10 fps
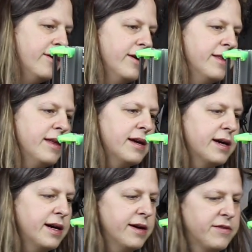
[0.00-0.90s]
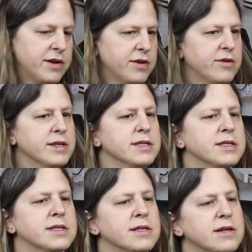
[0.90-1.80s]
I think I have to
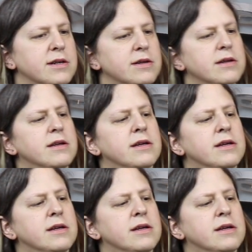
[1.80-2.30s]
install...